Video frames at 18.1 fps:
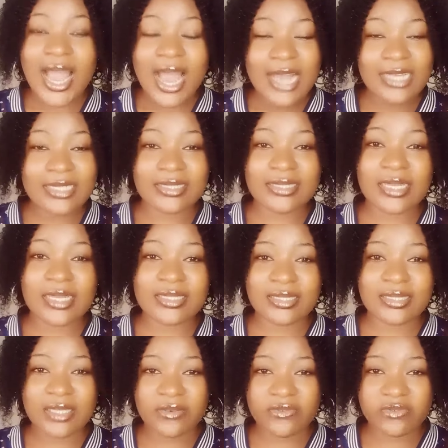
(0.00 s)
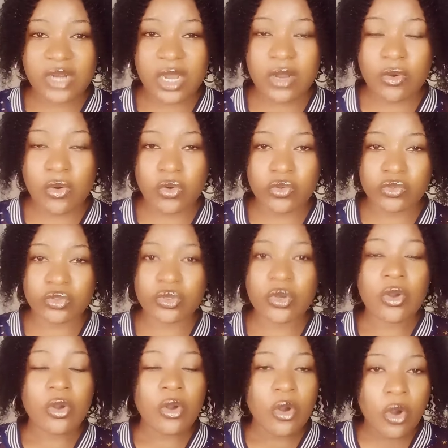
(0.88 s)

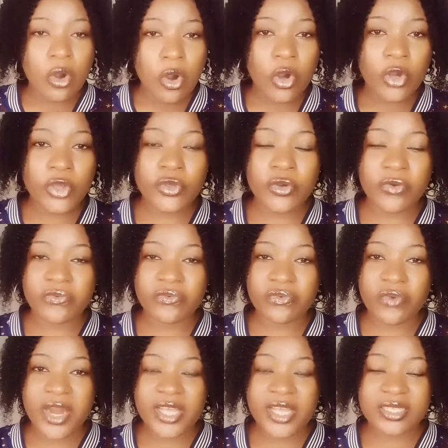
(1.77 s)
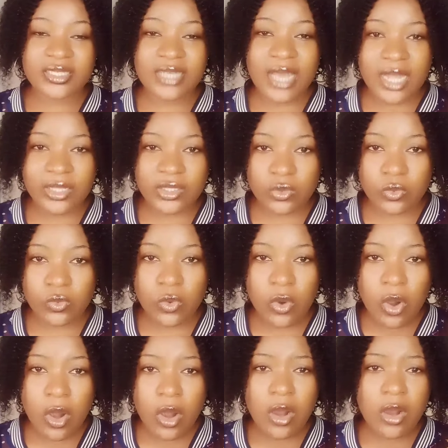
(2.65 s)
Call your friends at
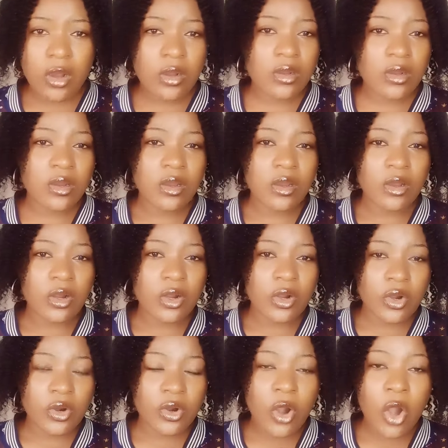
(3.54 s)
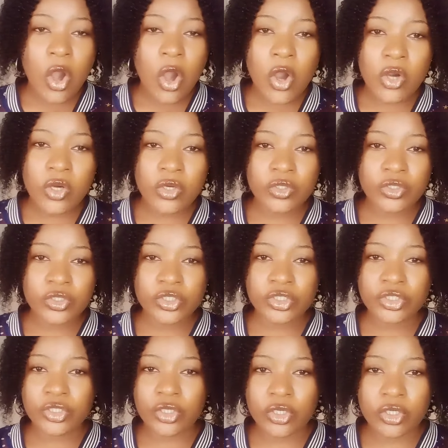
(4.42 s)
work. Call
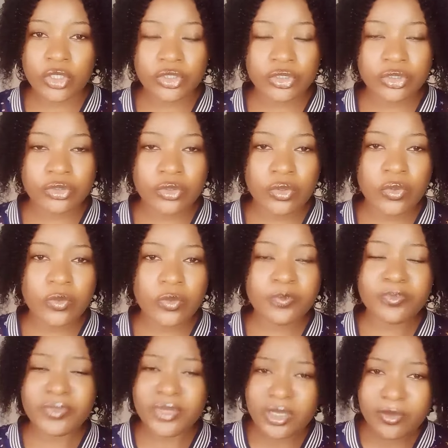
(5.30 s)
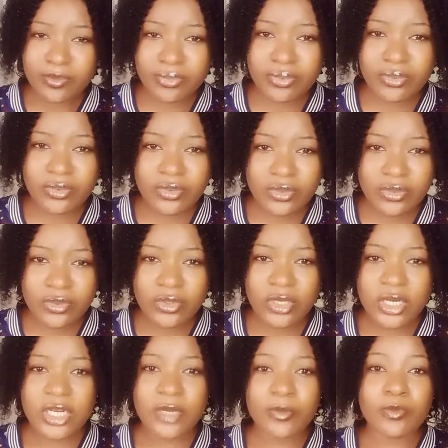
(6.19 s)
your, you know,
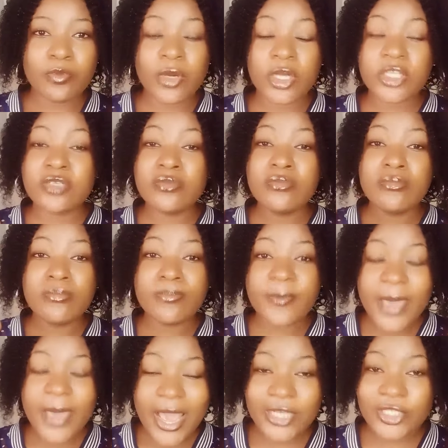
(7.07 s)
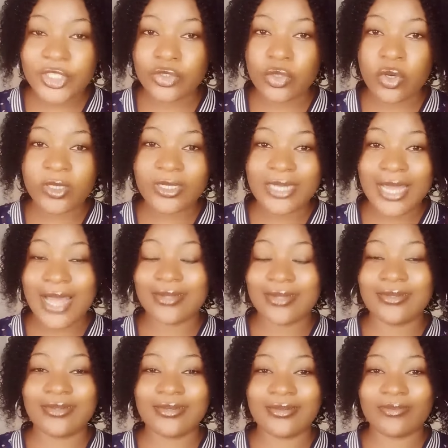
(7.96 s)
people. But make sure
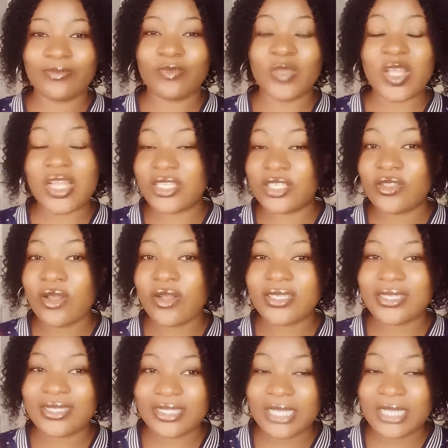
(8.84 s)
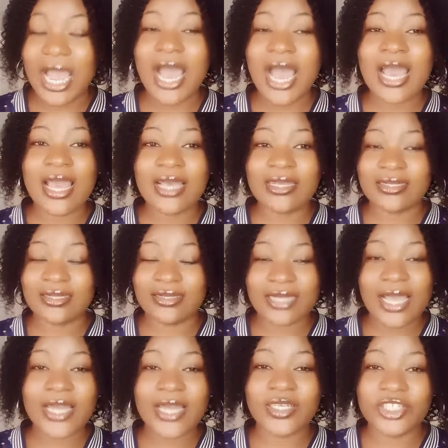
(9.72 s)
that it's not
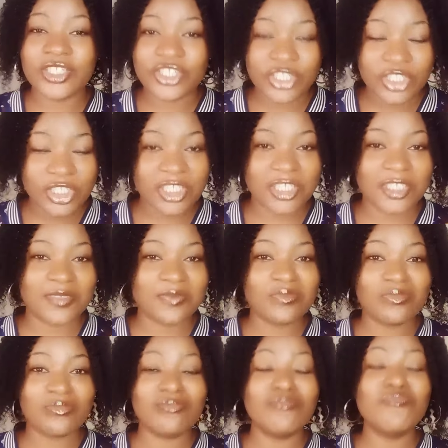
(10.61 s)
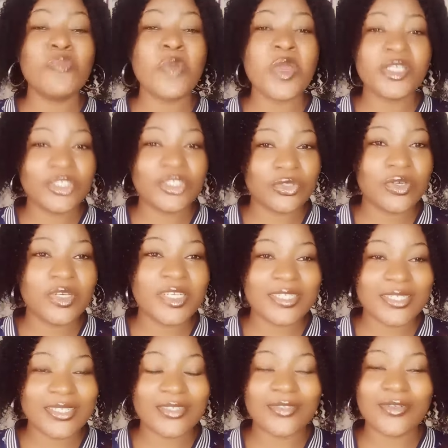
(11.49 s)
side chicken. Make sure
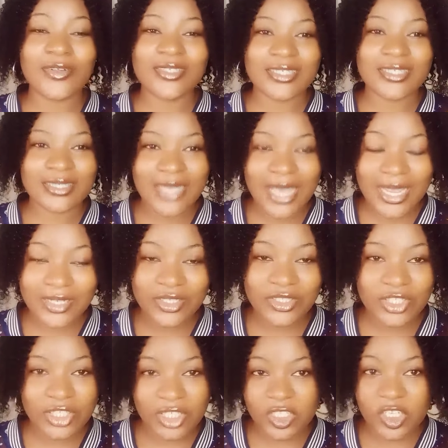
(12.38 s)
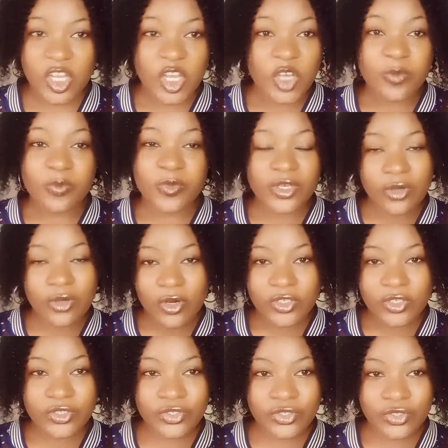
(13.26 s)
it is not side chicken,
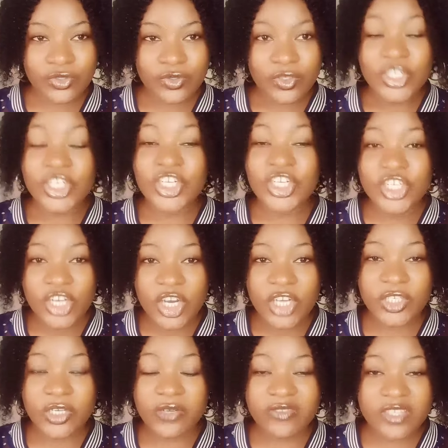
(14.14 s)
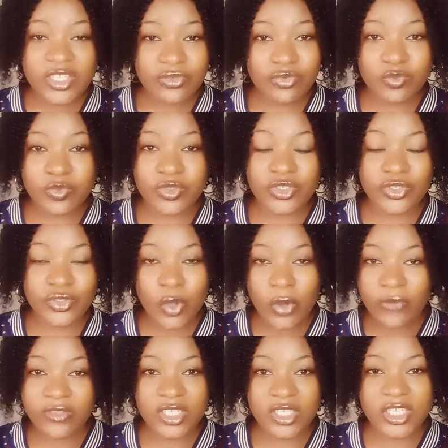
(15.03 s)
because none of this will be
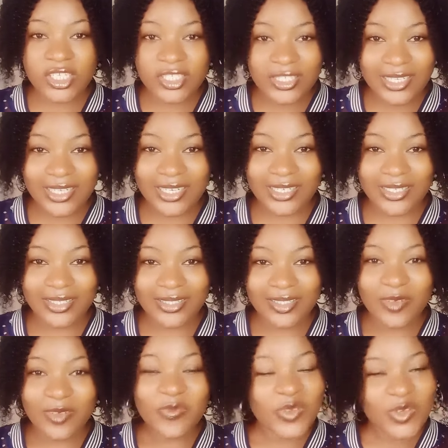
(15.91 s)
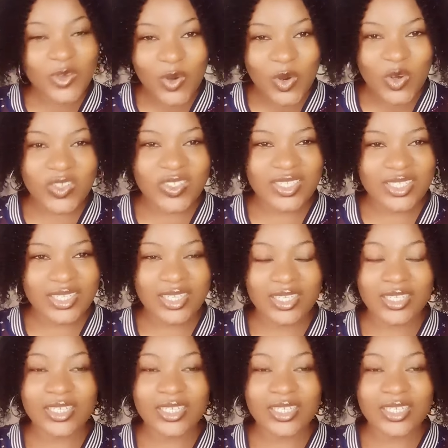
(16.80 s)
solved easily, because